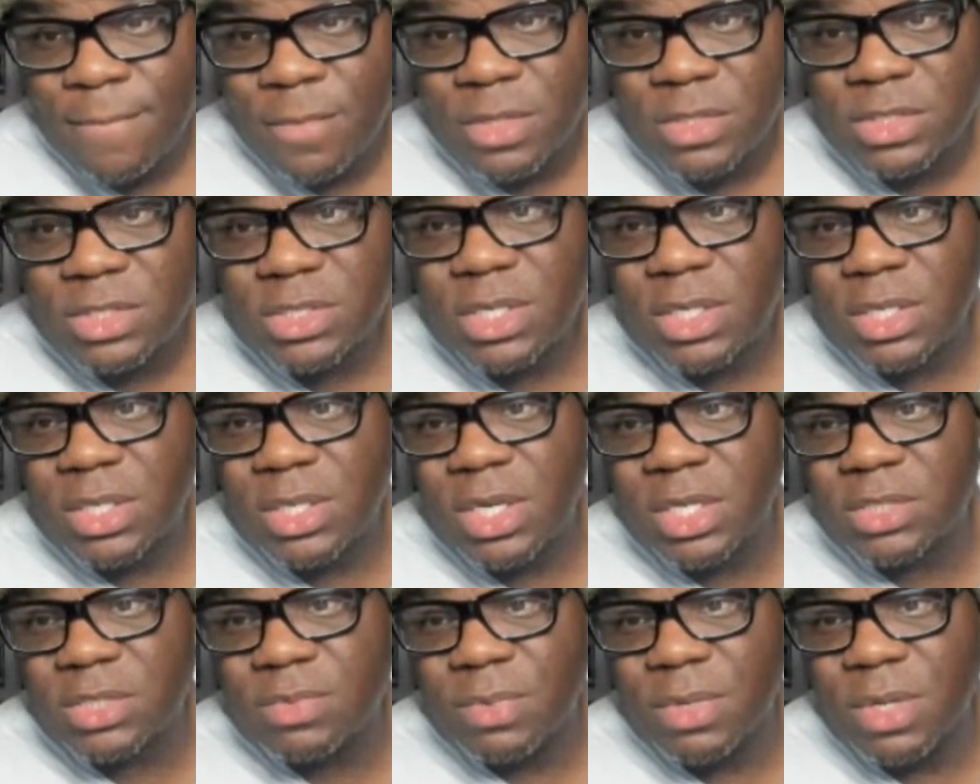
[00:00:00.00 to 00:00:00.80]
Sid
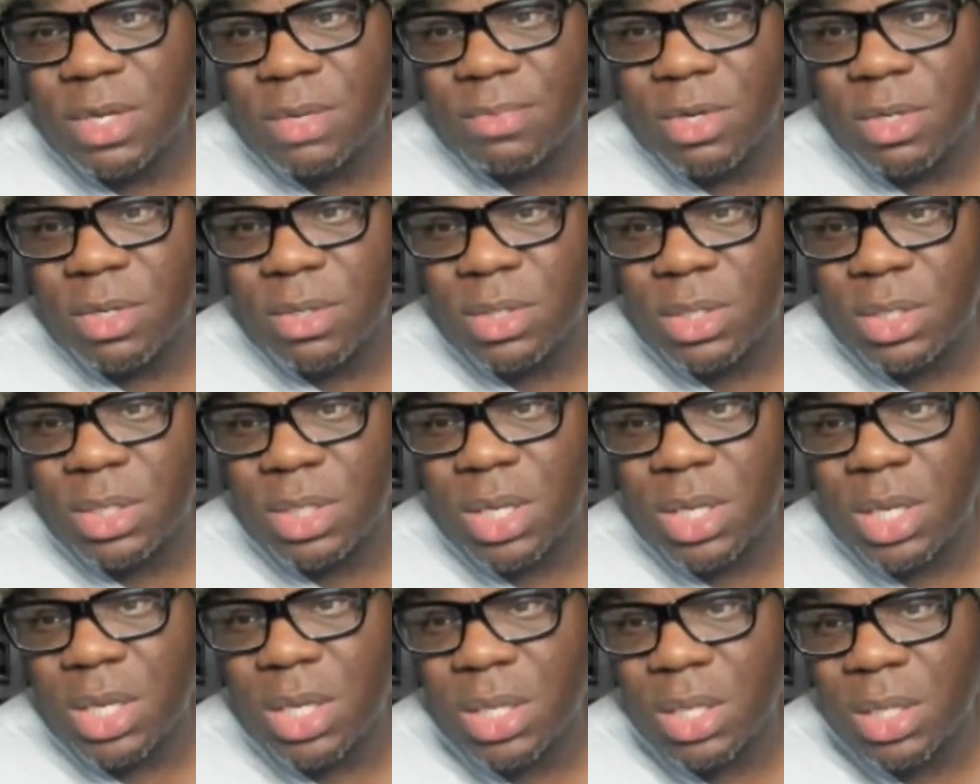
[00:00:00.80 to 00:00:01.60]
Kicks, what up, bro?
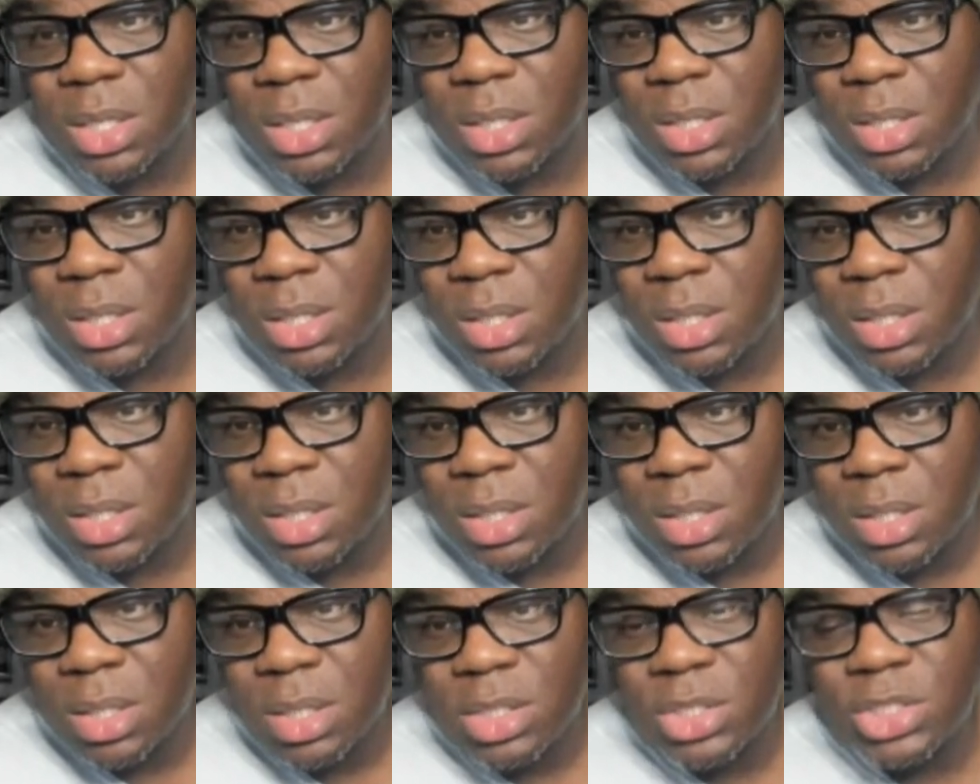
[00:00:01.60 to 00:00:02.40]
Look at
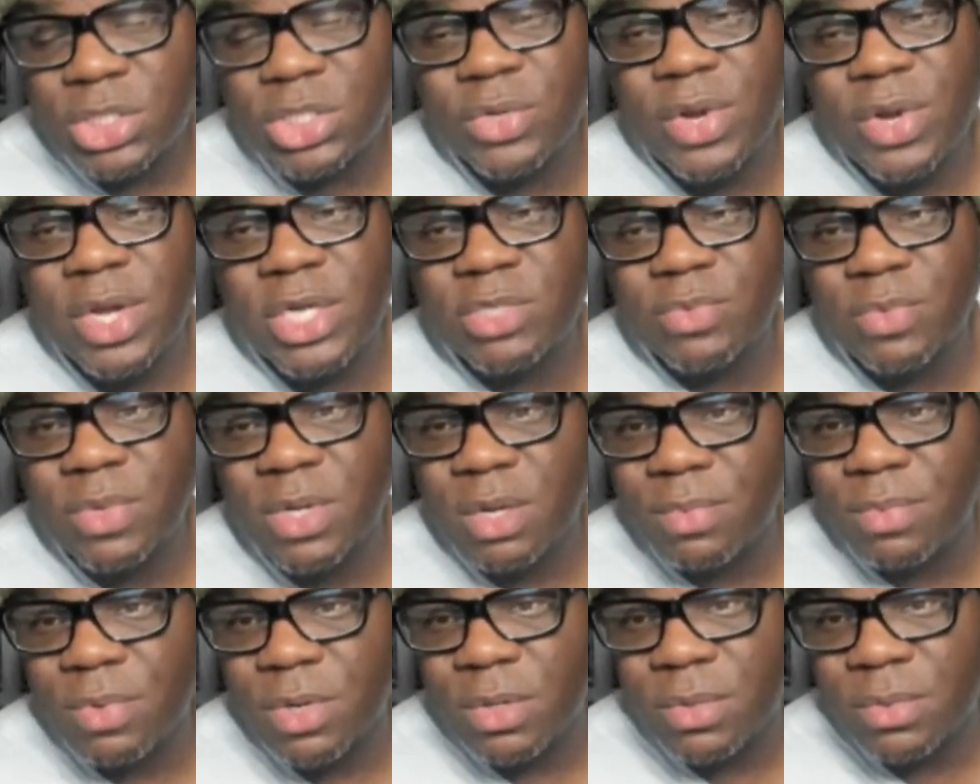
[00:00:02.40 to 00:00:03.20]
Stretch, what
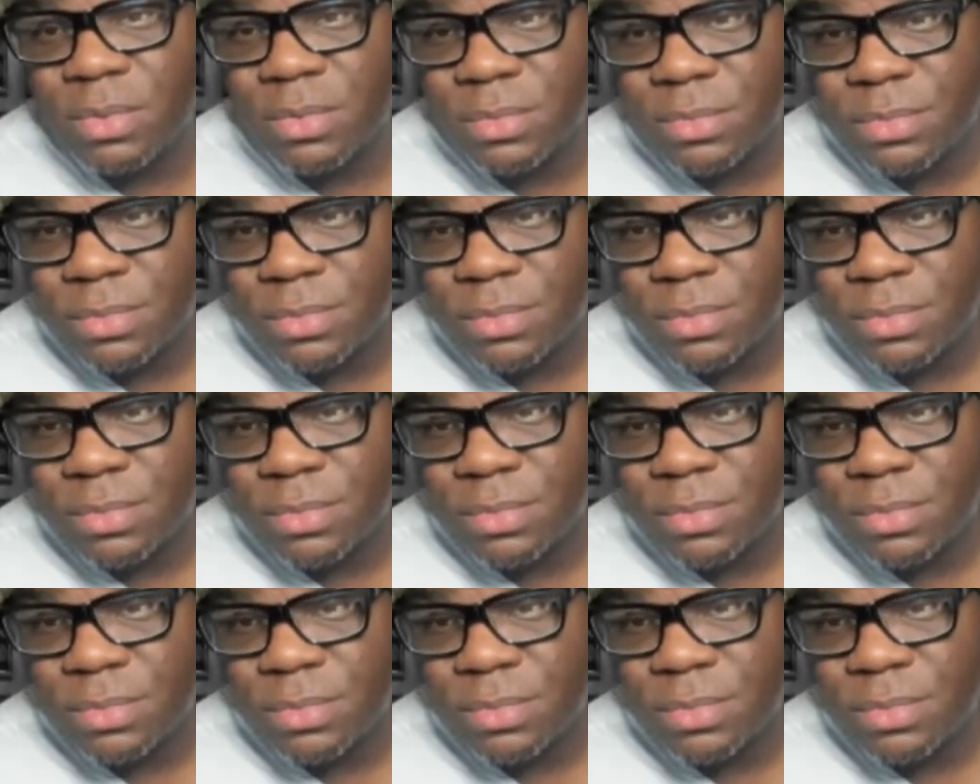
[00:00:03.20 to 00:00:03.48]
up, bro?